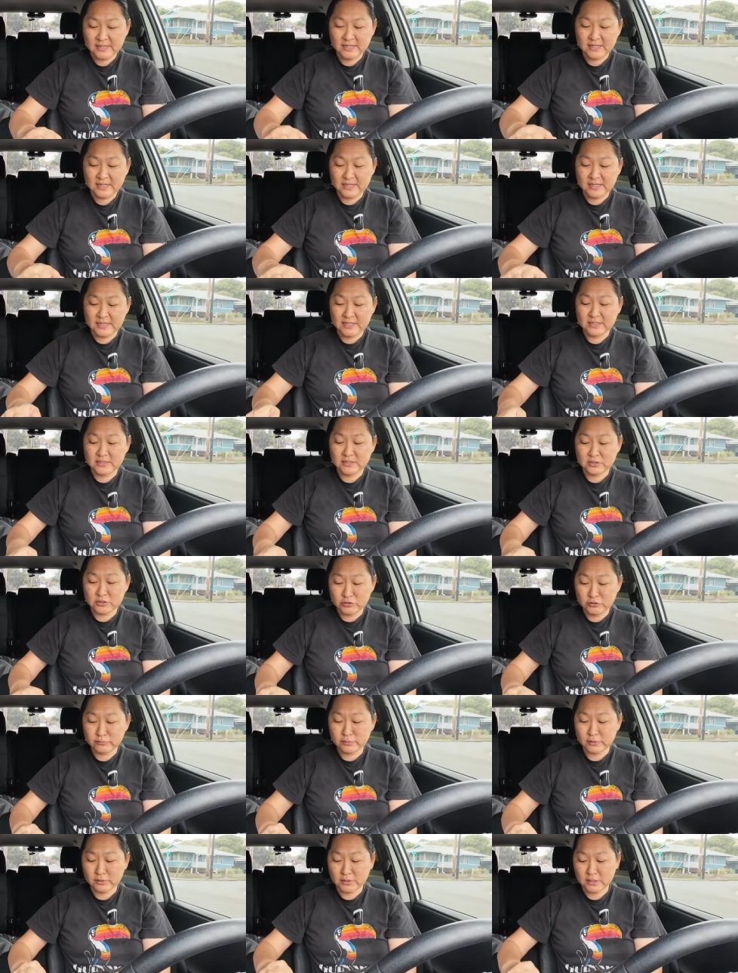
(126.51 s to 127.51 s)
It is
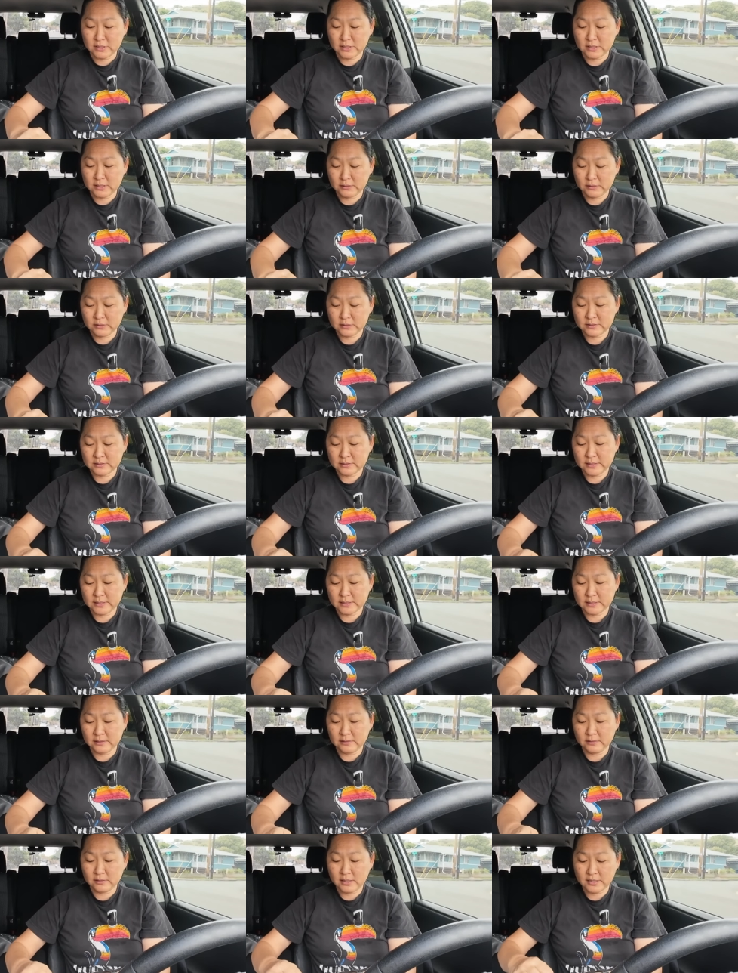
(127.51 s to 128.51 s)
super hot. Looks
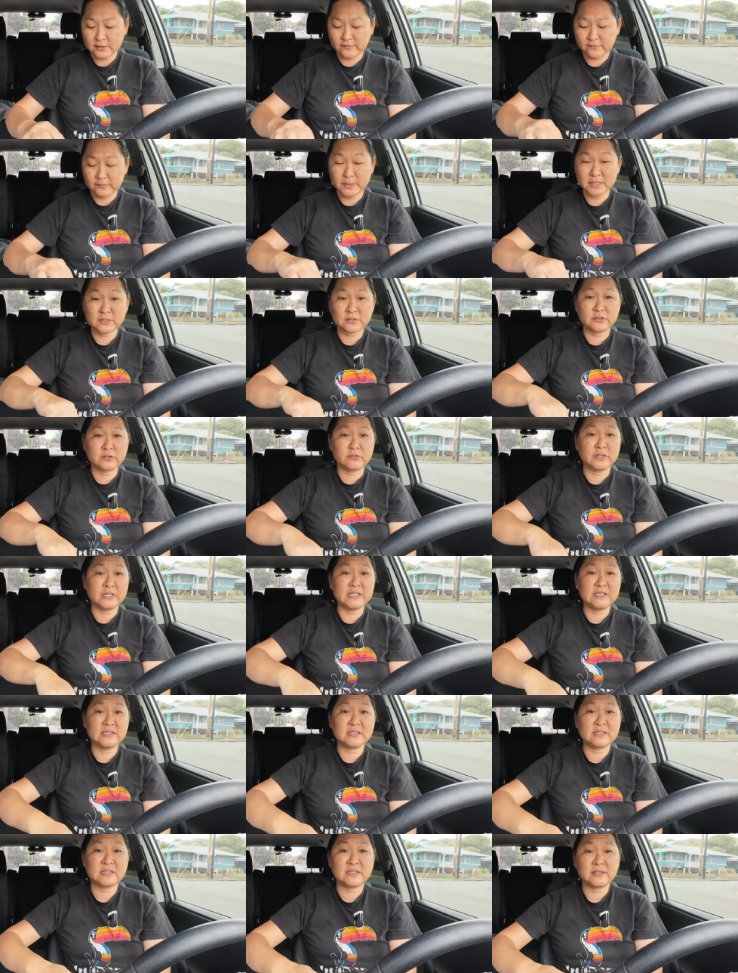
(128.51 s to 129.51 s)
like a lot of mustard
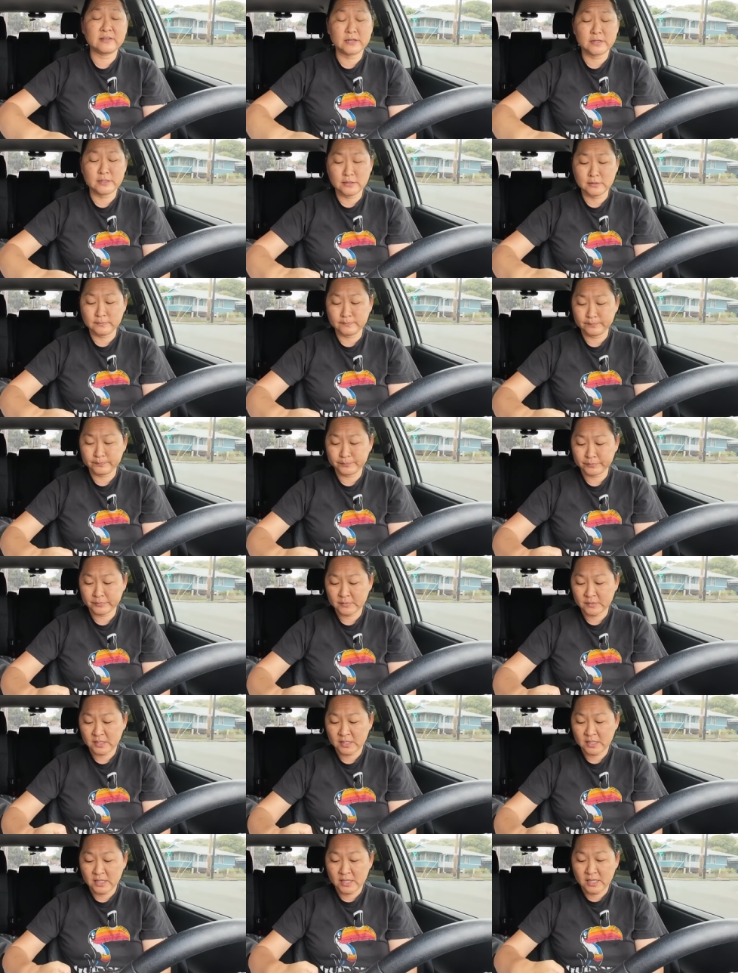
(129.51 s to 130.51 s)
greens in there.
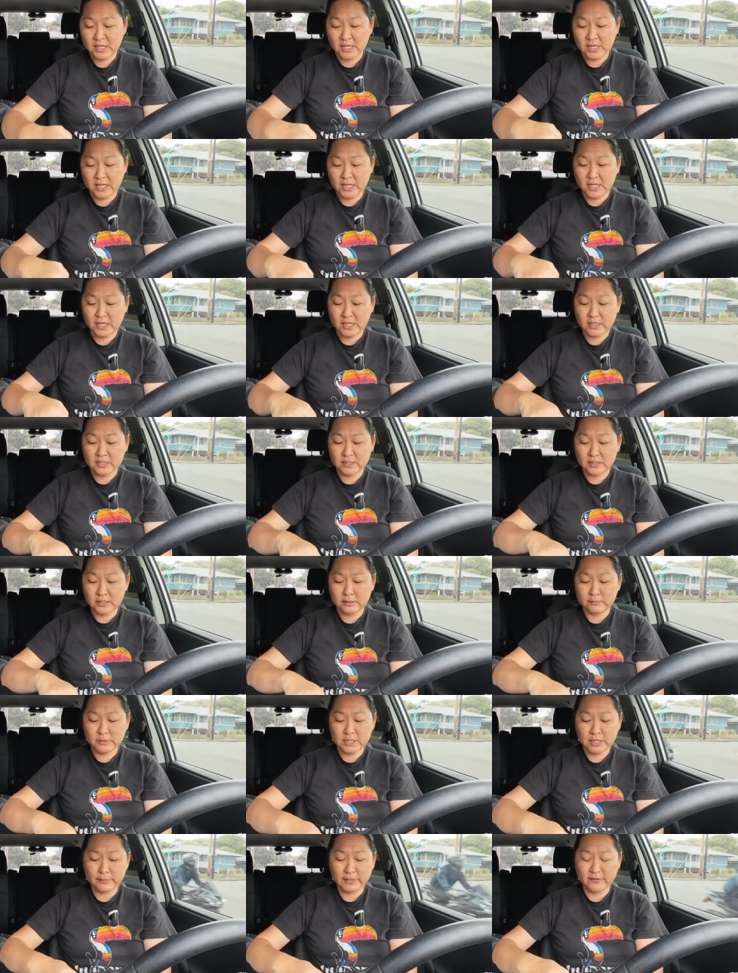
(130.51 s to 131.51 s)
And
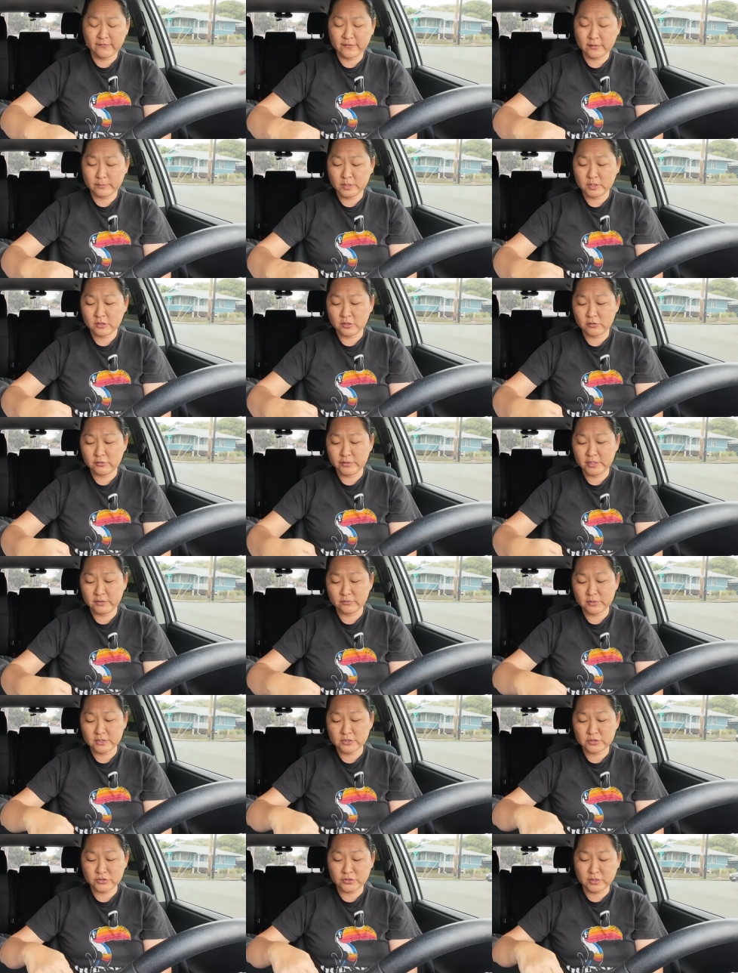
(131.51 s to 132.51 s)
um, coming from a Korean
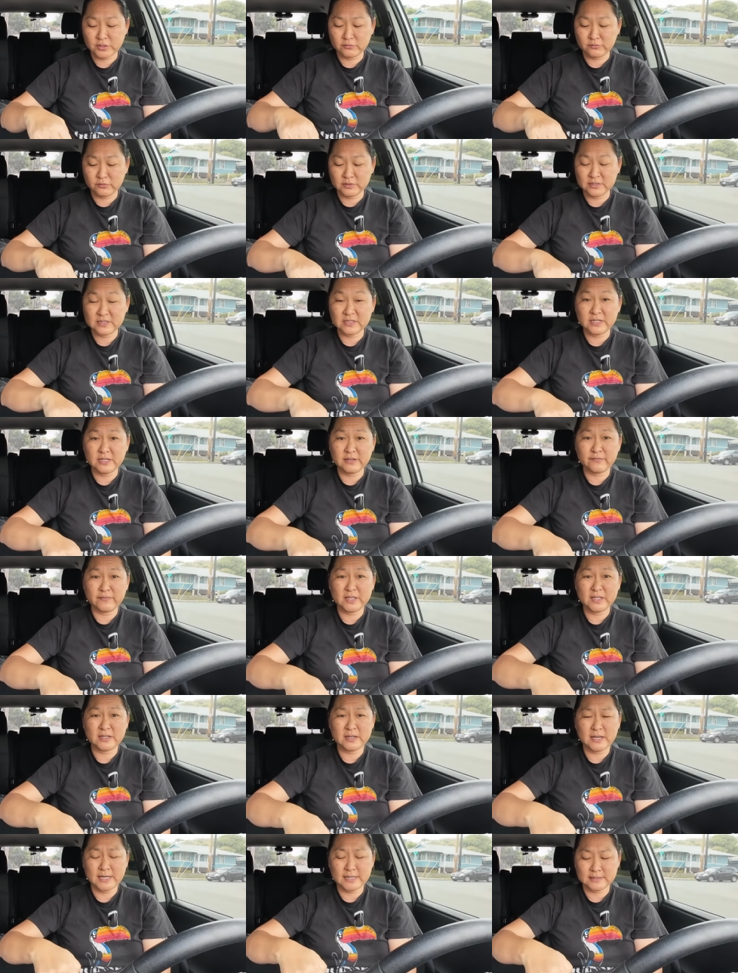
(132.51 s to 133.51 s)
restaurant, we'll see if
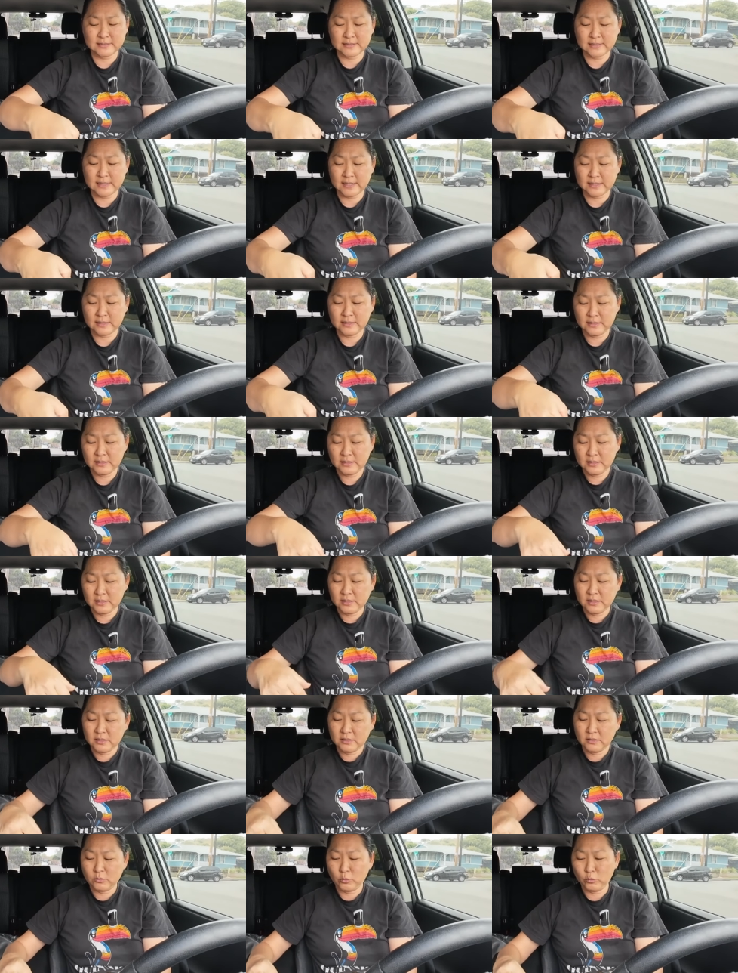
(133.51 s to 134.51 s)
it has that
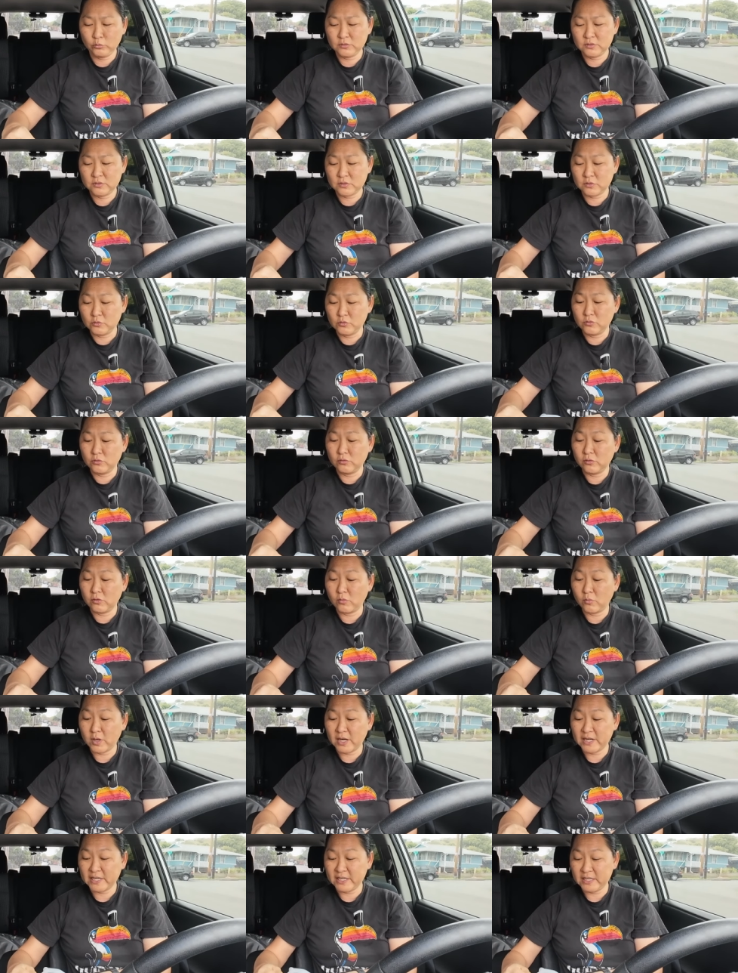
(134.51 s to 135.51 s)
old school
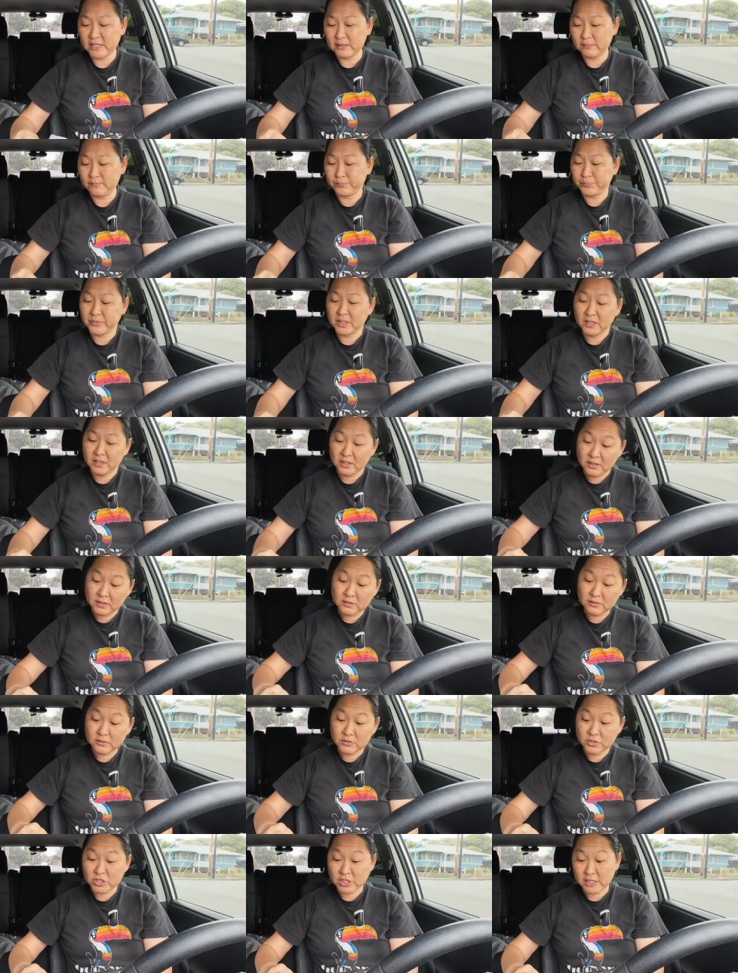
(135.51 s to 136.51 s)
Hawaii
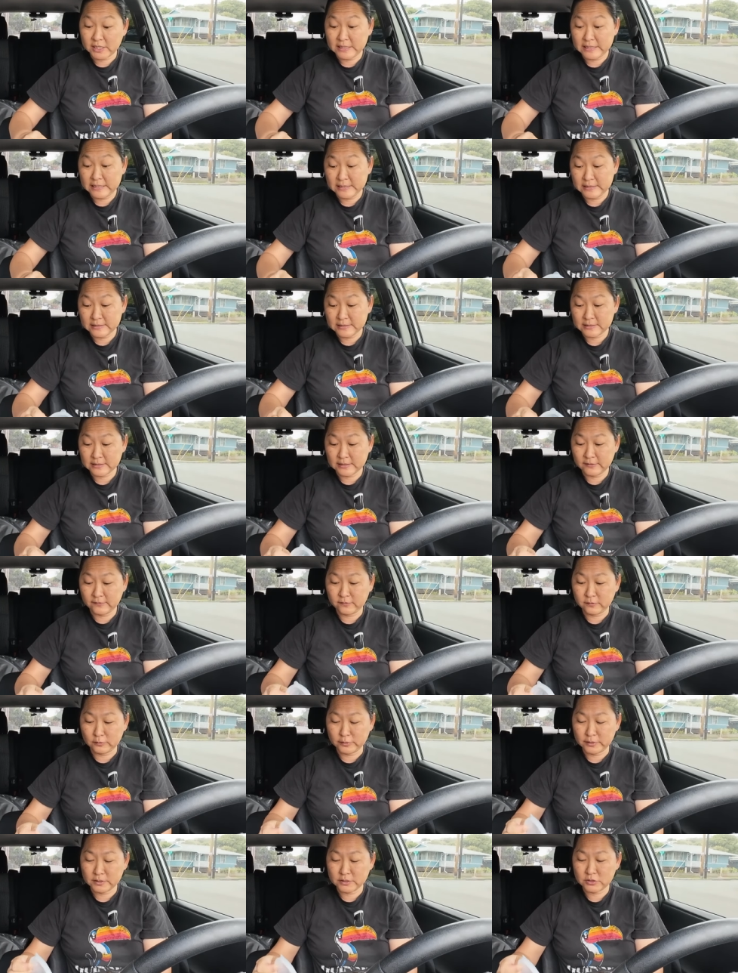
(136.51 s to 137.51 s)
Chinese
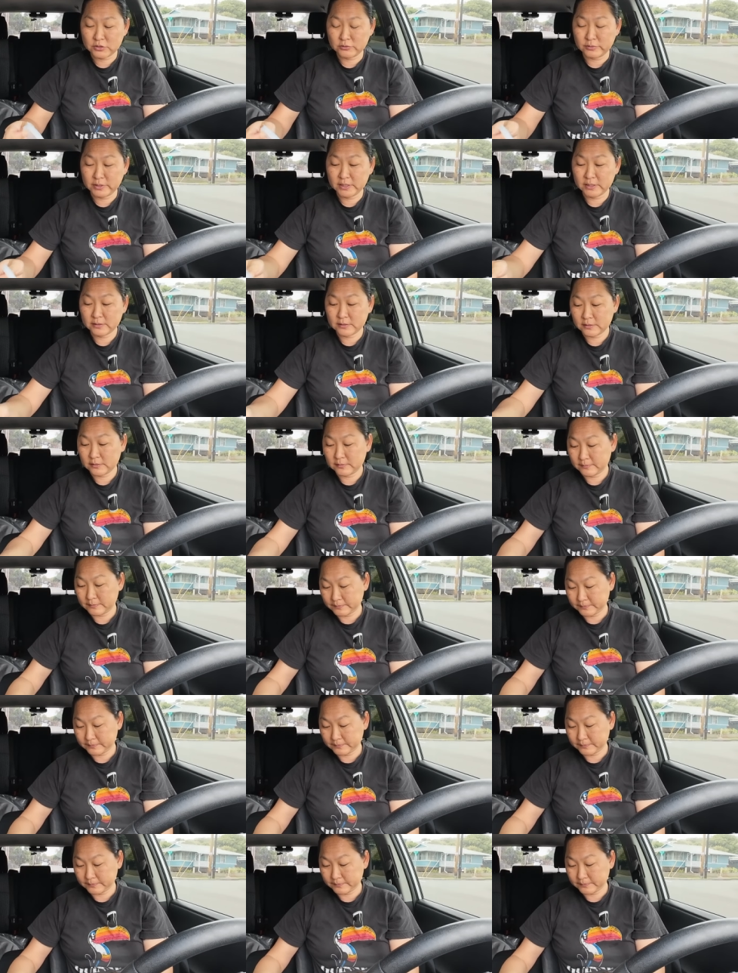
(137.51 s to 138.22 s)
influence to it.